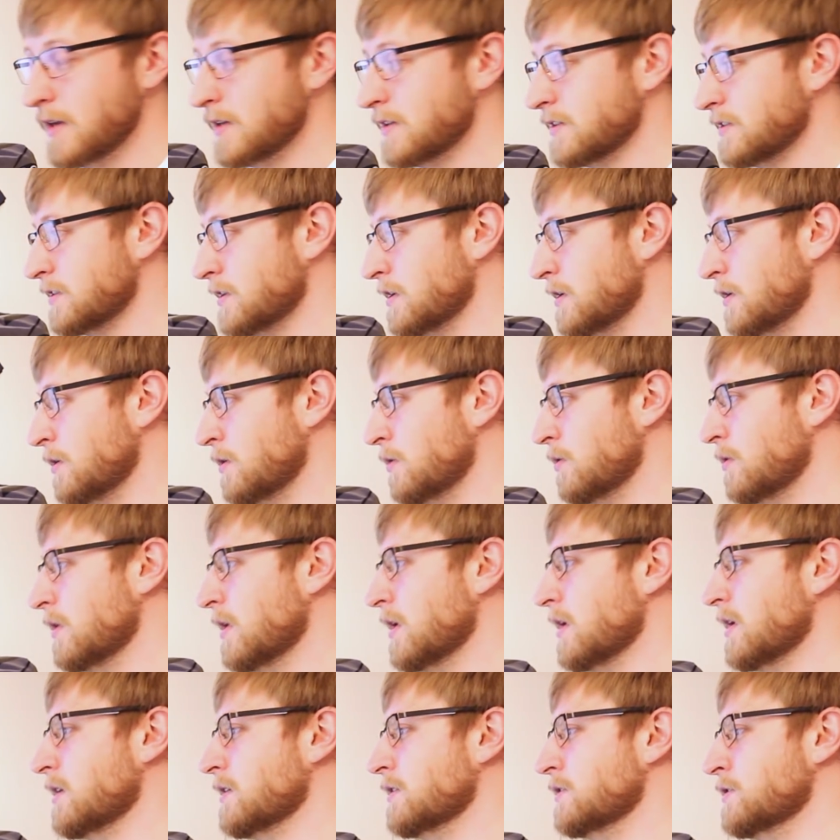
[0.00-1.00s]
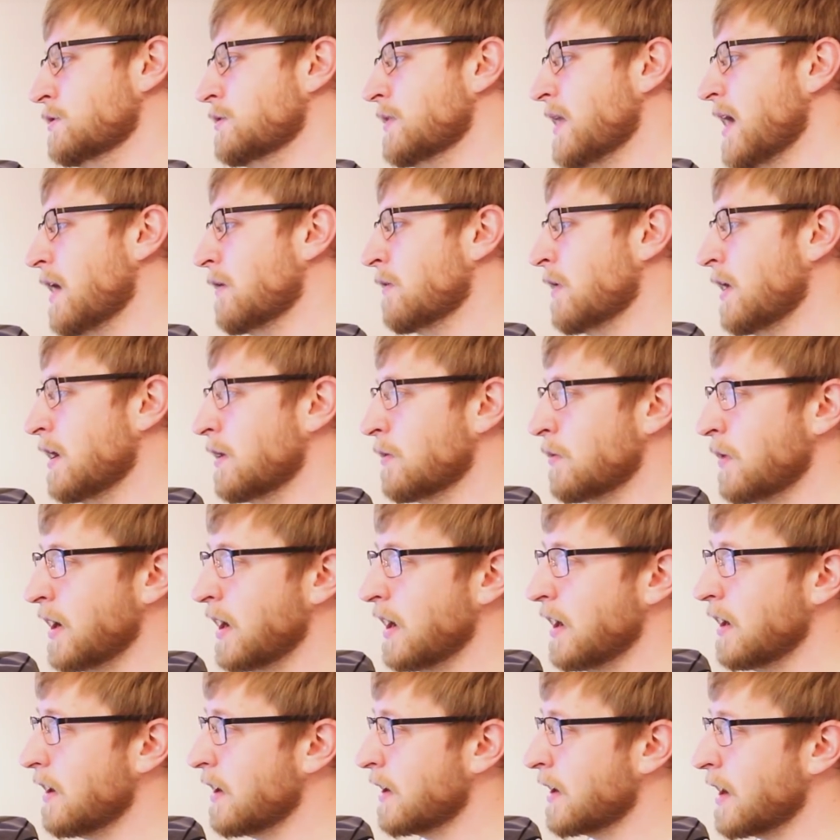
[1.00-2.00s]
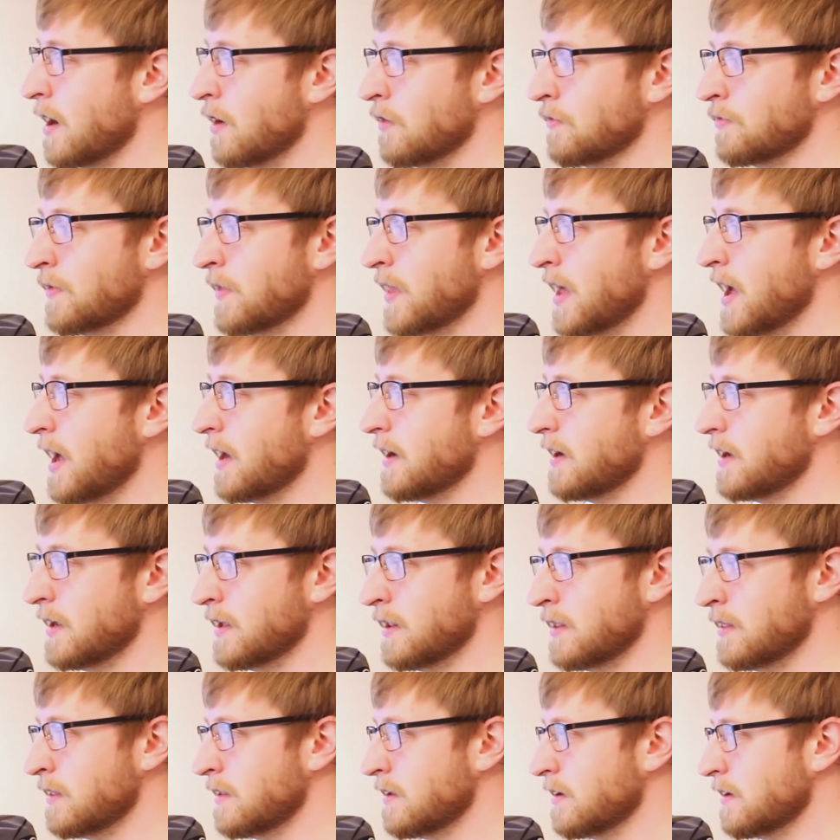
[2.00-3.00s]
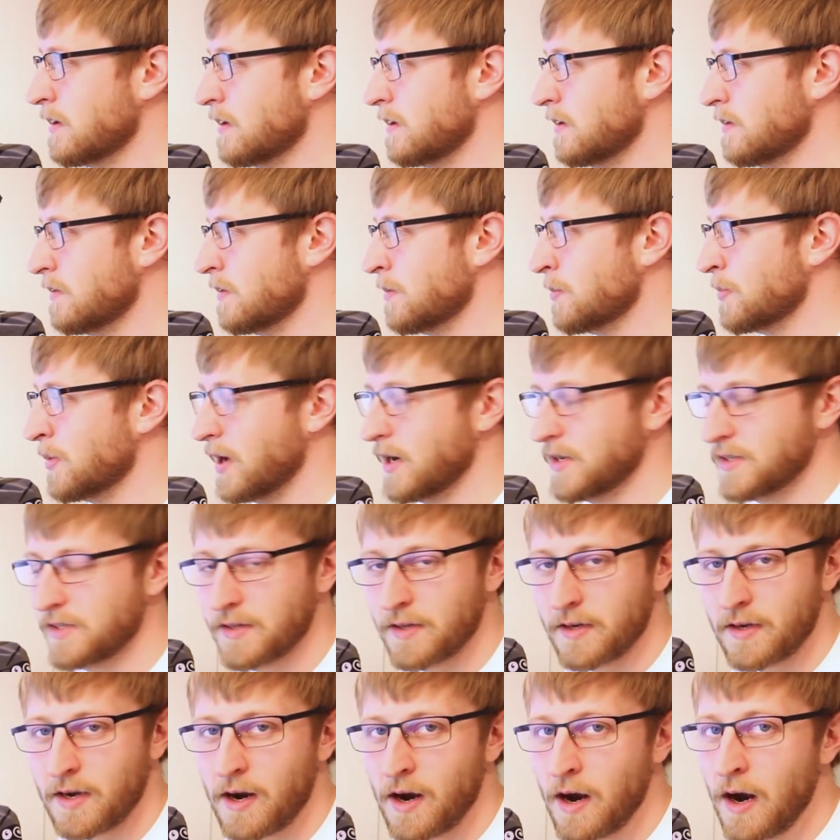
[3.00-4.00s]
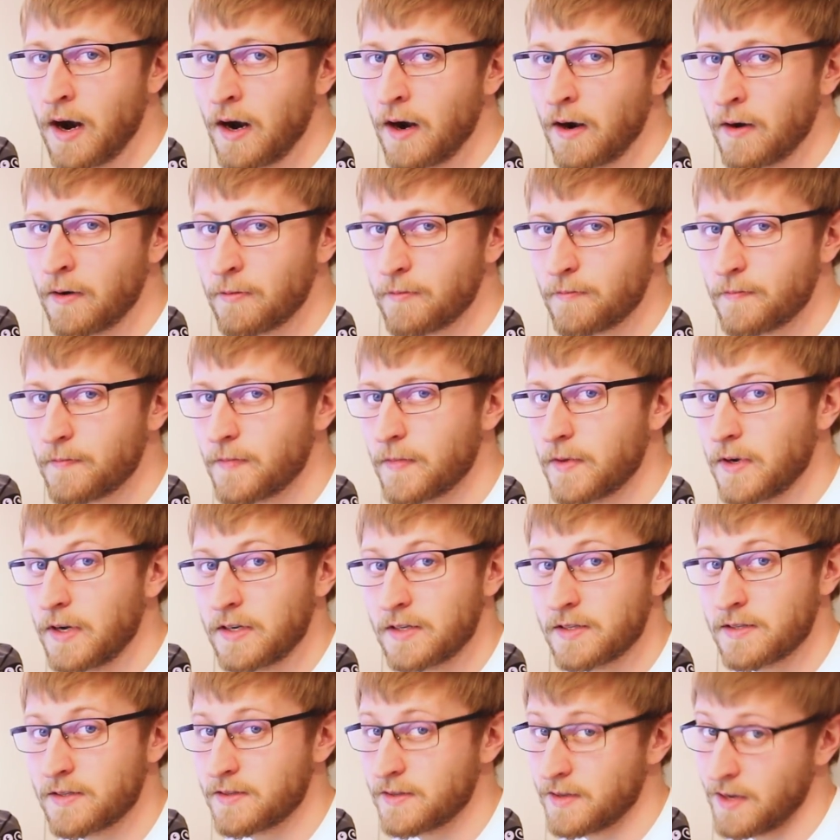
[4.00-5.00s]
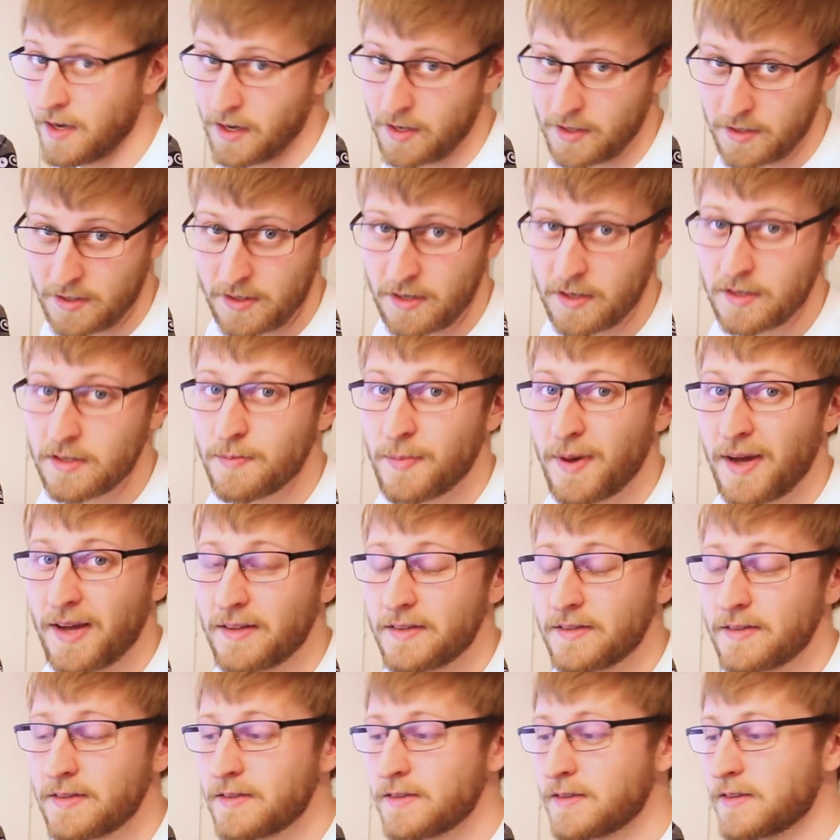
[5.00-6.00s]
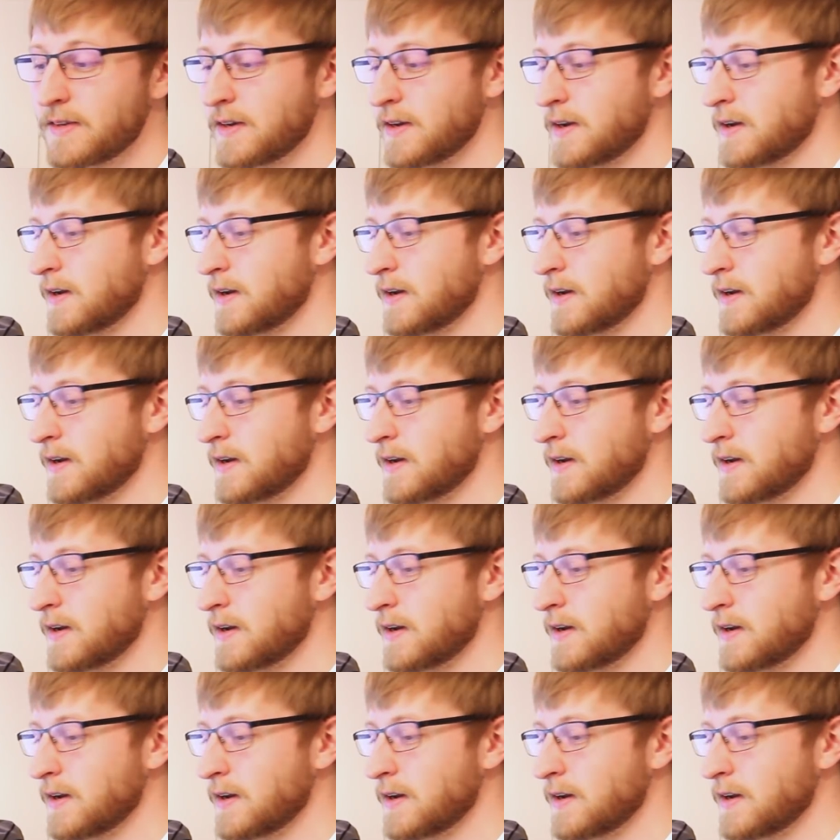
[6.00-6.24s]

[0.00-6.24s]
So do that right away, account for that in the price of the car, because it is an expense.